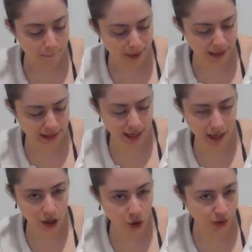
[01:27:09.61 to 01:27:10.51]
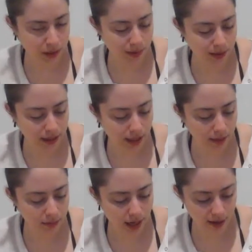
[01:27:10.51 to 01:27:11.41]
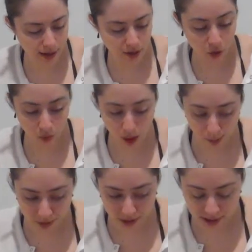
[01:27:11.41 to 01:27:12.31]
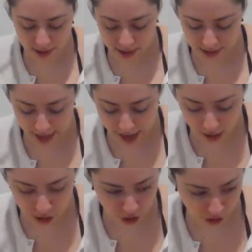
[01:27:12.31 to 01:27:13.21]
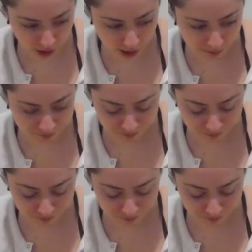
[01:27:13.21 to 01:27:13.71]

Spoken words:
but it's like Christmas themed. And Krampus is actually